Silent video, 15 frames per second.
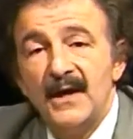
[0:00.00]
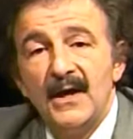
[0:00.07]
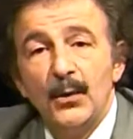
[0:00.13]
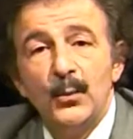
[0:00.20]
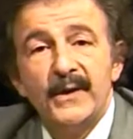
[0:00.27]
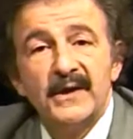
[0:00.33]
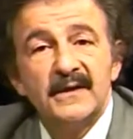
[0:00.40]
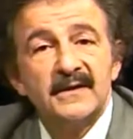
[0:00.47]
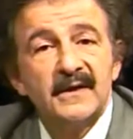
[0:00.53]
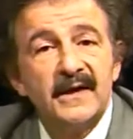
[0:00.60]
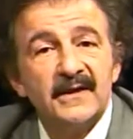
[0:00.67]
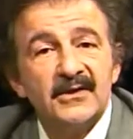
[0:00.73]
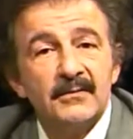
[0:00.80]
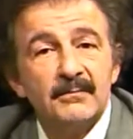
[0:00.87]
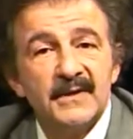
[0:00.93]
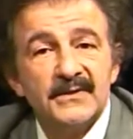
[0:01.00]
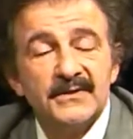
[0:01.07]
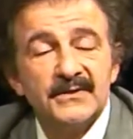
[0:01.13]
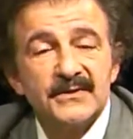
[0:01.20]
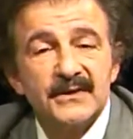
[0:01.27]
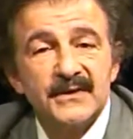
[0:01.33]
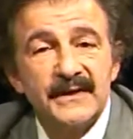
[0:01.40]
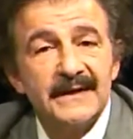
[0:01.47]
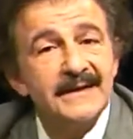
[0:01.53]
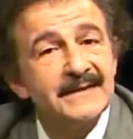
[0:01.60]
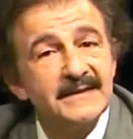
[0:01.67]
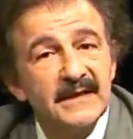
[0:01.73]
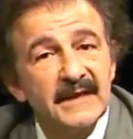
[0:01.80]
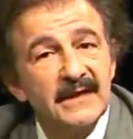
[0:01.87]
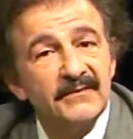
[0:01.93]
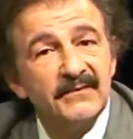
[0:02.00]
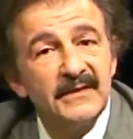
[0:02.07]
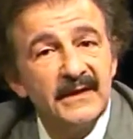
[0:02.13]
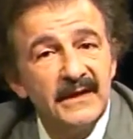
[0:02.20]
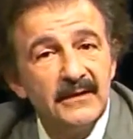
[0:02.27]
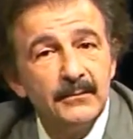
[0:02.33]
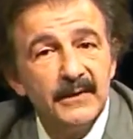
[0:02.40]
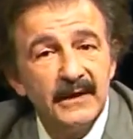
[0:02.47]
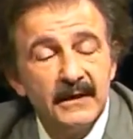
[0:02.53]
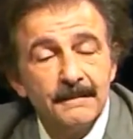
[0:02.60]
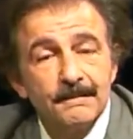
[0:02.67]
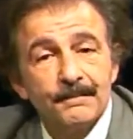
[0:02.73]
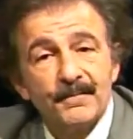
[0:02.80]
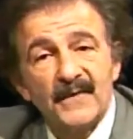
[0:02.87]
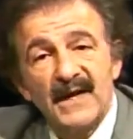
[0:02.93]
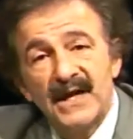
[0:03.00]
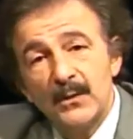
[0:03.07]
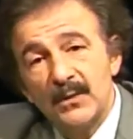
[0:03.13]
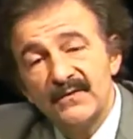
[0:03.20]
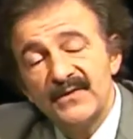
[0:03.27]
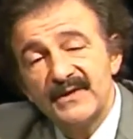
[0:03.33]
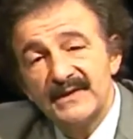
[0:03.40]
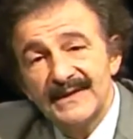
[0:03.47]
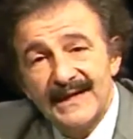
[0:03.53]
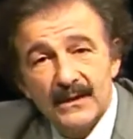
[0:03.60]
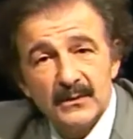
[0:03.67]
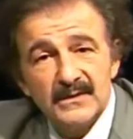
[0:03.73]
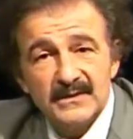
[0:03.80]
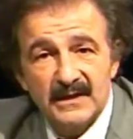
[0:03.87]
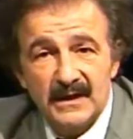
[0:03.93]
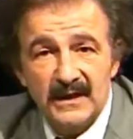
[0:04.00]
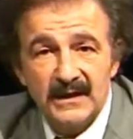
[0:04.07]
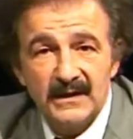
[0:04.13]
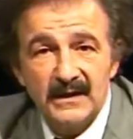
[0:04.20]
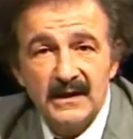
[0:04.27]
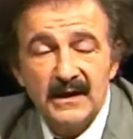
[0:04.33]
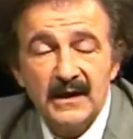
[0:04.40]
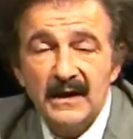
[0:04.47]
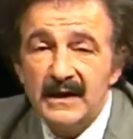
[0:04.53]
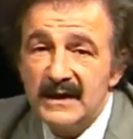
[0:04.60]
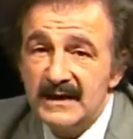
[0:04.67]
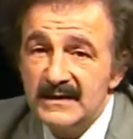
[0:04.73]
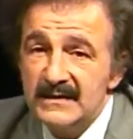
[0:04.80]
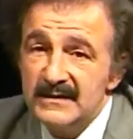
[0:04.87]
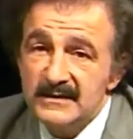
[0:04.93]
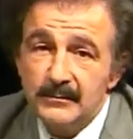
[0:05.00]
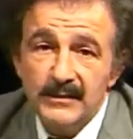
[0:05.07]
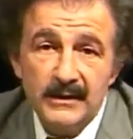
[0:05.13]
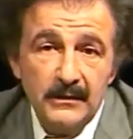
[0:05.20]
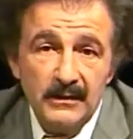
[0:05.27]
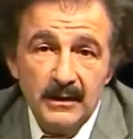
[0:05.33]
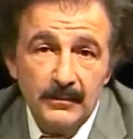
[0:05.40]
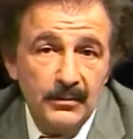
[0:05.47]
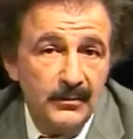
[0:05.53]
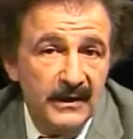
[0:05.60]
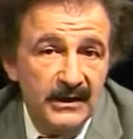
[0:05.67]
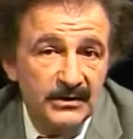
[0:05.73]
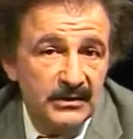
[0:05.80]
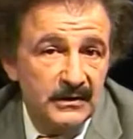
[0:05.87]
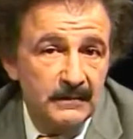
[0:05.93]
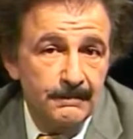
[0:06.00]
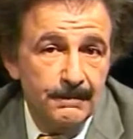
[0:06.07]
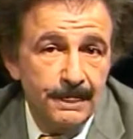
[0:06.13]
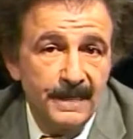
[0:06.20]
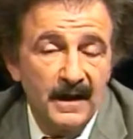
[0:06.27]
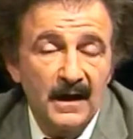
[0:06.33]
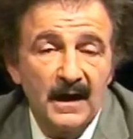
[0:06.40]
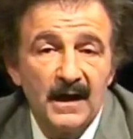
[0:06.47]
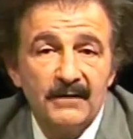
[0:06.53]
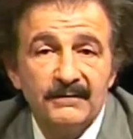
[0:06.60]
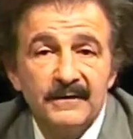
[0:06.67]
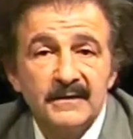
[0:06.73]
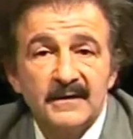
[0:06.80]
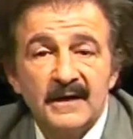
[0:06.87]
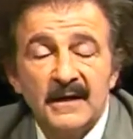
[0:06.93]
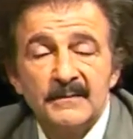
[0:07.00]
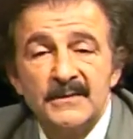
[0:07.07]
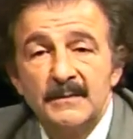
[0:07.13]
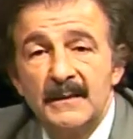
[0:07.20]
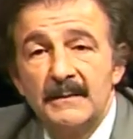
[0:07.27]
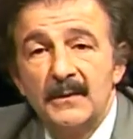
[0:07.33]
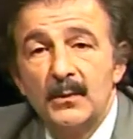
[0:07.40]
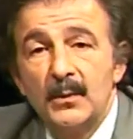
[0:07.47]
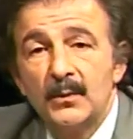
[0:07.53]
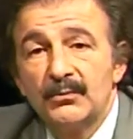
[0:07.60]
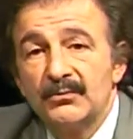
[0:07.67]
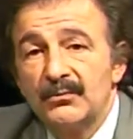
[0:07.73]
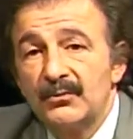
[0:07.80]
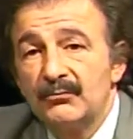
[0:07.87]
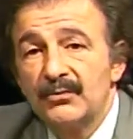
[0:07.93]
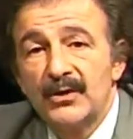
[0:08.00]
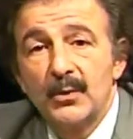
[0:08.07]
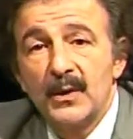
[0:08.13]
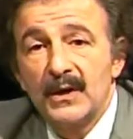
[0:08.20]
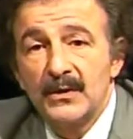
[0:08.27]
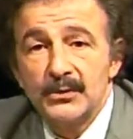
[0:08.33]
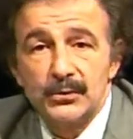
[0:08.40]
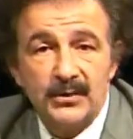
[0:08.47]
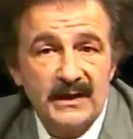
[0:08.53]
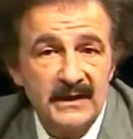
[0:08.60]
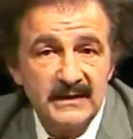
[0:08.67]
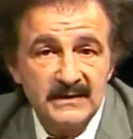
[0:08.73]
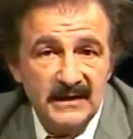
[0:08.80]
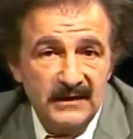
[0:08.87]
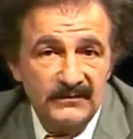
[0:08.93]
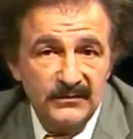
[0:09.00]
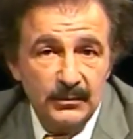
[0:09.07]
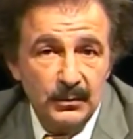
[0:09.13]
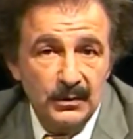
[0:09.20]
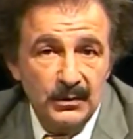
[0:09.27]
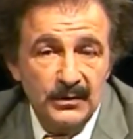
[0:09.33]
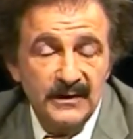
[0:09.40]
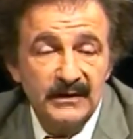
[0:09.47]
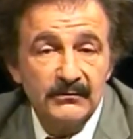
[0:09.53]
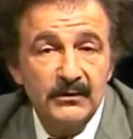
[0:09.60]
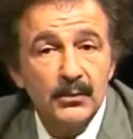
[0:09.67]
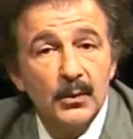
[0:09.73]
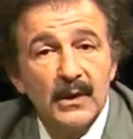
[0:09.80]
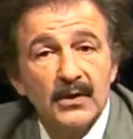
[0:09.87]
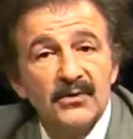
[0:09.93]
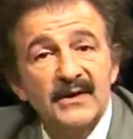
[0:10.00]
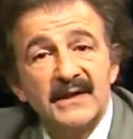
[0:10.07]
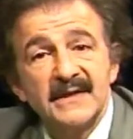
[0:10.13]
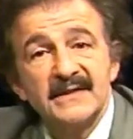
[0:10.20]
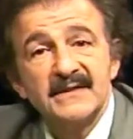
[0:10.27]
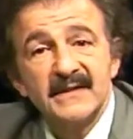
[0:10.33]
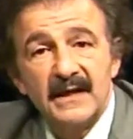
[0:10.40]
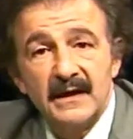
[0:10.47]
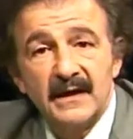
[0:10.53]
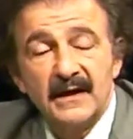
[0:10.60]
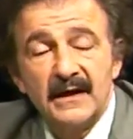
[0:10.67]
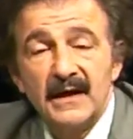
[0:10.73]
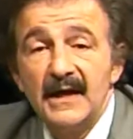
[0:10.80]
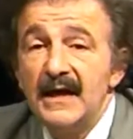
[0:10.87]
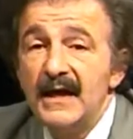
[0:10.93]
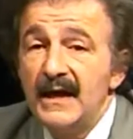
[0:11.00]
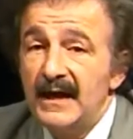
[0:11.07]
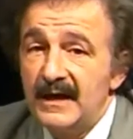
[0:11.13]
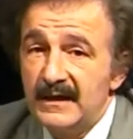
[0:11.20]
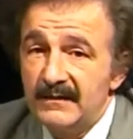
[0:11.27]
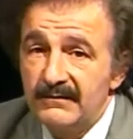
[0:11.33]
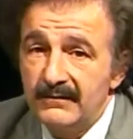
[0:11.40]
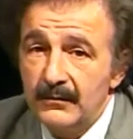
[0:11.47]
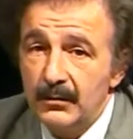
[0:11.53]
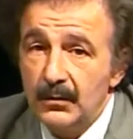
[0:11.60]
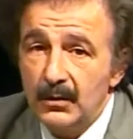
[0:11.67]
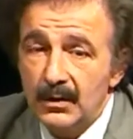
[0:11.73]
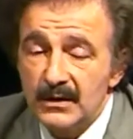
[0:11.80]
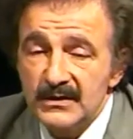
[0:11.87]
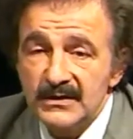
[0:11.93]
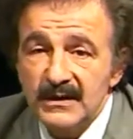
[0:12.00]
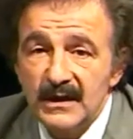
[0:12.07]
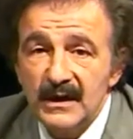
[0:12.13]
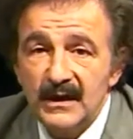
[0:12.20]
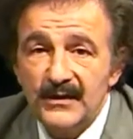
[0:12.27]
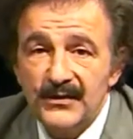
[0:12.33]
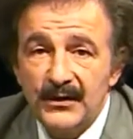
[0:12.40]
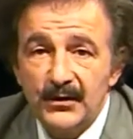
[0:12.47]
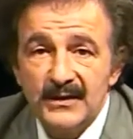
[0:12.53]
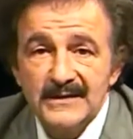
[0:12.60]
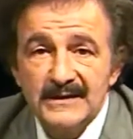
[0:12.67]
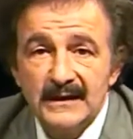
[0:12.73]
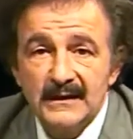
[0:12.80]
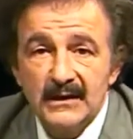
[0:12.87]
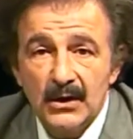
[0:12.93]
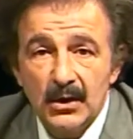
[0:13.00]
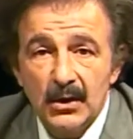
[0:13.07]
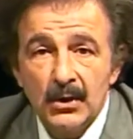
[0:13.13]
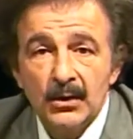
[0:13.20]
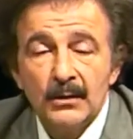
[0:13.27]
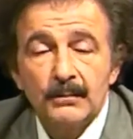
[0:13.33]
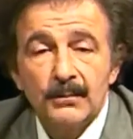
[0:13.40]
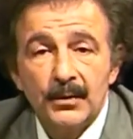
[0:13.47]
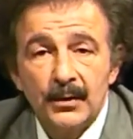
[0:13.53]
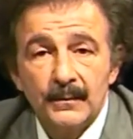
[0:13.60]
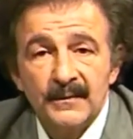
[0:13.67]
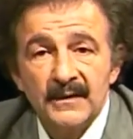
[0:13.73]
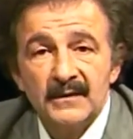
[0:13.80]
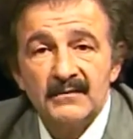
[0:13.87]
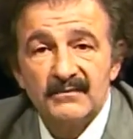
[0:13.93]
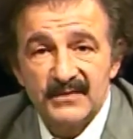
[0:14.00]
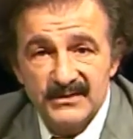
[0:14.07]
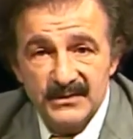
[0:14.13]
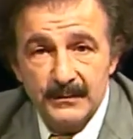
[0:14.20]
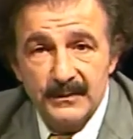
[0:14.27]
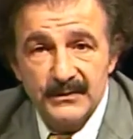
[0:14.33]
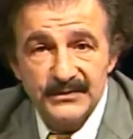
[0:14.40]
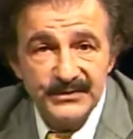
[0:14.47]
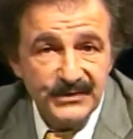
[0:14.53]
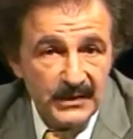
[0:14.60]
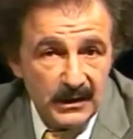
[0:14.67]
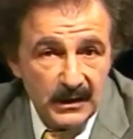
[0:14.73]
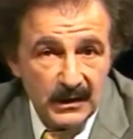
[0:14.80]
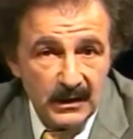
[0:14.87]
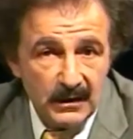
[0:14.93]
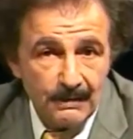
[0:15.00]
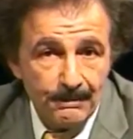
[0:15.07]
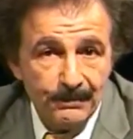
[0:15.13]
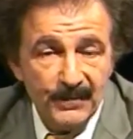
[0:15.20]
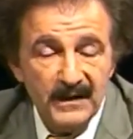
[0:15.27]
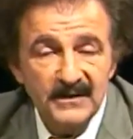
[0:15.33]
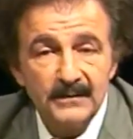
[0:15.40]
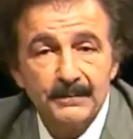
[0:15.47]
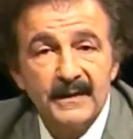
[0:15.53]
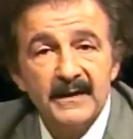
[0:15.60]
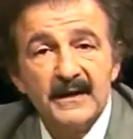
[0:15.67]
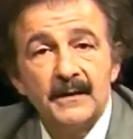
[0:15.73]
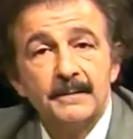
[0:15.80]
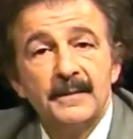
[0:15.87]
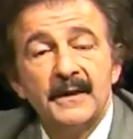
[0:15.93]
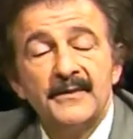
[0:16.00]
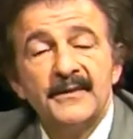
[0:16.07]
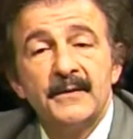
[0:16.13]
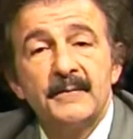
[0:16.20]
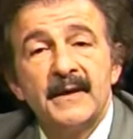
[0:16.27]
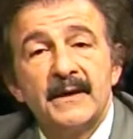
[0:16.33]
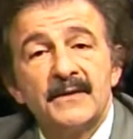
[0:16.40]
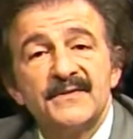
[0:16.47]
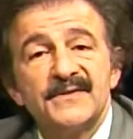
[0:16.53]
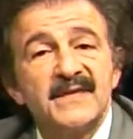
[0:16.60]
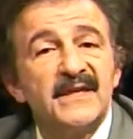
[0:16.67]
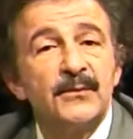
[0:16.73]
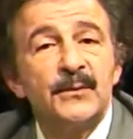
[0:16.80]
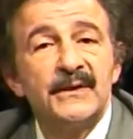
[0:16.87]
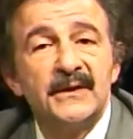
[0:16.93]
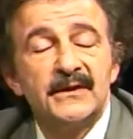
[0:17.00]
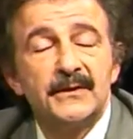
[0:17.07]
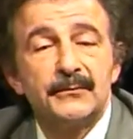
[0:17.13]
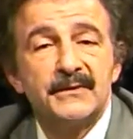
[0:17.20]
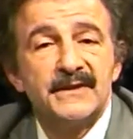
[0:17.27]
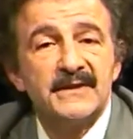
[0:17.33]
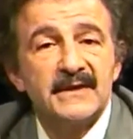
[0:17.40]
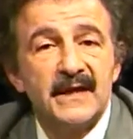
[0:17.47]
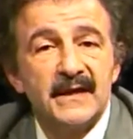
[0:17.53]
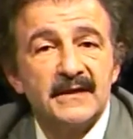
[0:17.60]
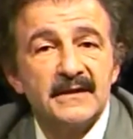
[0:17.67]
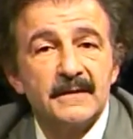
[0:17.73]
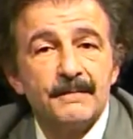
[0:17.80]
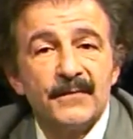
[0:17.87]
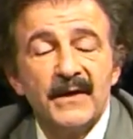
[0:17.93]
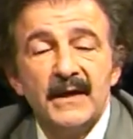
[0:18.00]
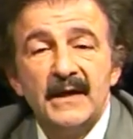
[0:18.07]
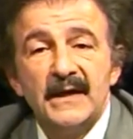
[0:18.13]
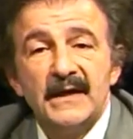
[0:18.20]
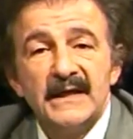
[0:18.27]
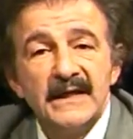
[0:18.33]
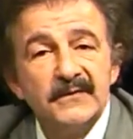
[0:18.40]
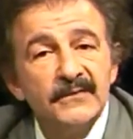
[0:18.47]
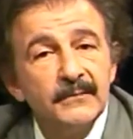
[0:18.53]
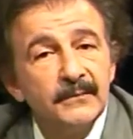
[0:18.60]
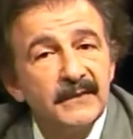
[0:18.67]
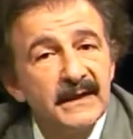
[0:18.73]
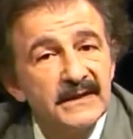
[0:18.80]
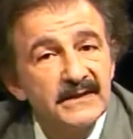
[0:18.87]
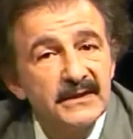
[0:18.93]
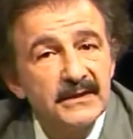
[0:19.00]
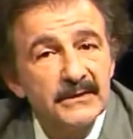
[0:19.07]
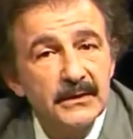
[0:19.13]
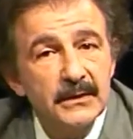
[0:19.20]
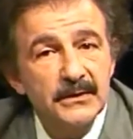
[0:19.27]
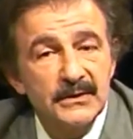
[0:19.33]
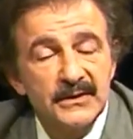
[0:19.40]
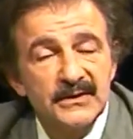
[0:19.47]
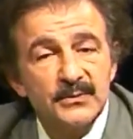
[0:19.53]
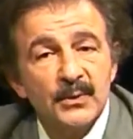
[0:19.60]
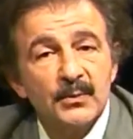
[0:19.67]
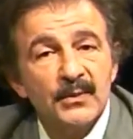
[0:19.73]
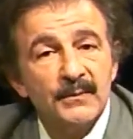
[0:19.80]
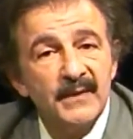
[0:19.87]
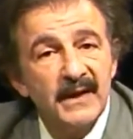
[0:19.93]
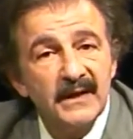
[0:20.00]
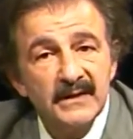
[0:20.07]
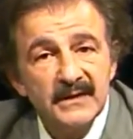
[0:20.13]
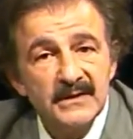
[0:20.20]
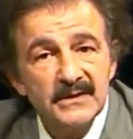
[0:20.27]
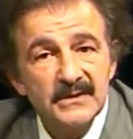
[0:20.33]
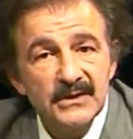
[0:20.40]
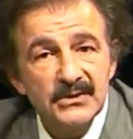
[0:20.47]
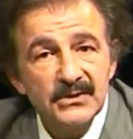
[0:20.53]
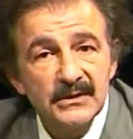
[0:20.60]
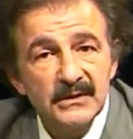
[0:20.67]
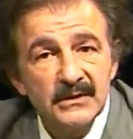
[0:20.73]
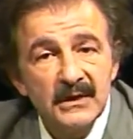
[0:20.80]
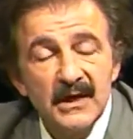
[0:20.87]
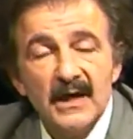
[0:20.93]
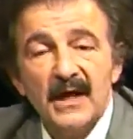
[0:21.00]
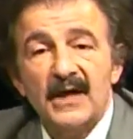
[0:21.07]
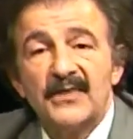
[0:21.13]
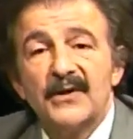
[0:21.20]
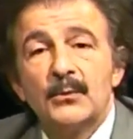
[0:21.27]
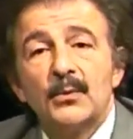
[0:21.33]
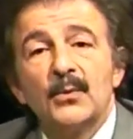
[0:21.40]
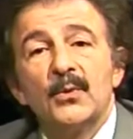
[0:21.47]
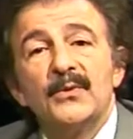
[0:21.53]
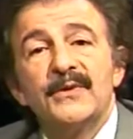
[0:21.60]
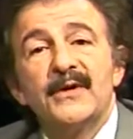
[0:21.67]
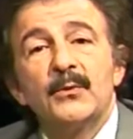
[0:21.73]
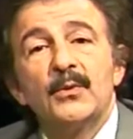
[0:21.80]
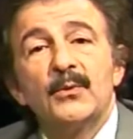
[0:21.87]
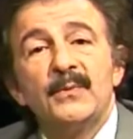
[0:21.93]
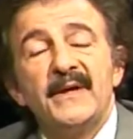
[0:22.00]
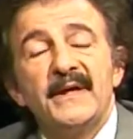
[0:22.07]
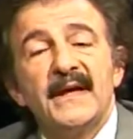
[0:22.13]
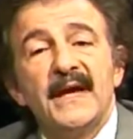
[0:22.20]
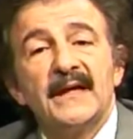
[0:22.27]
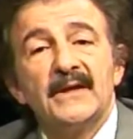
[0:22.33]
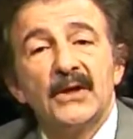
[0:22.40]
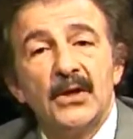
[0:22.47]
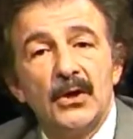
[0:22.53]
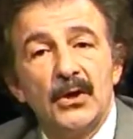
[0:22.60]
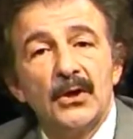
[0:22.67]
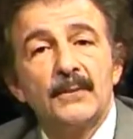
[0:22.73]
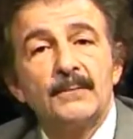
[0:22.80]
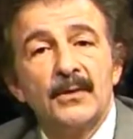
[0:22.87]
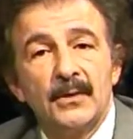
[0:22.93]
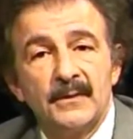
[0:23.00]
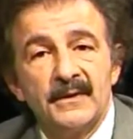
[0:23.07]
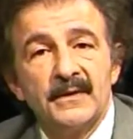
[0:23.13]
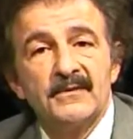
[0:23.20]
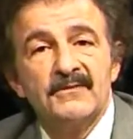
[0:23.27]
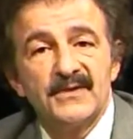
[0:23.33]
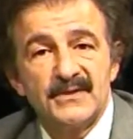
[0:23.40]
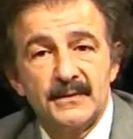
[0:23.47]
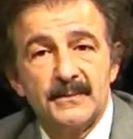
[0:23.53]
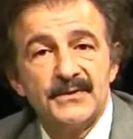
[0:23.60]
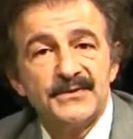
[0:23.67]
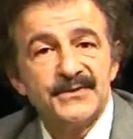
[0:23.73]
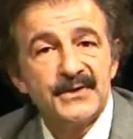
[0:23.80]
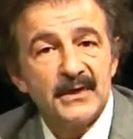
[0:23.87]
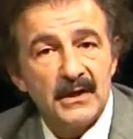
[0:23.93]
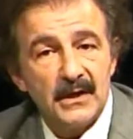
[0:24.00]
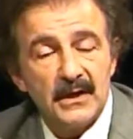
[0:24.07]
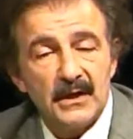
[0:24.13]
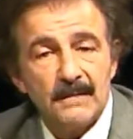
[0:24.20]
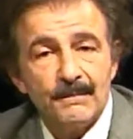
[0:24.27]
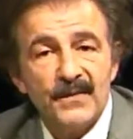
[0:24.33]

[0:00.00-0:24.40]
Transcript: We can tighten up muscles on the inside if need be. However, the downside is it's a bigger operation. Oftentimes people will require drains afterward. They require an anesthetic. And of course, there is a long, permanent, visible scar, depending upon the amount of skin we need to resect. Even plastic surgeons, when we make an incision, there will be a long, permanent, visible scar.